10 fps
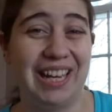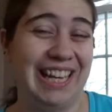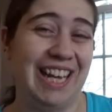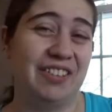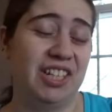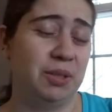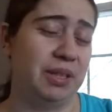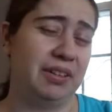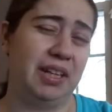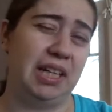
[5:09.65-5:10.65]
and I can't reach it
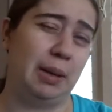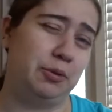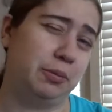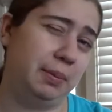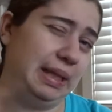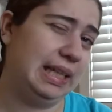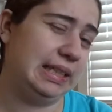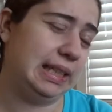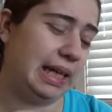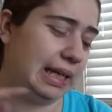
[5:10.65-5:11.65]
without getting up, so I'm gonna be
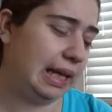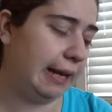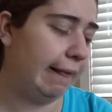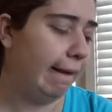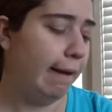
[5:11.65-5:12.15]
lazy and not get it.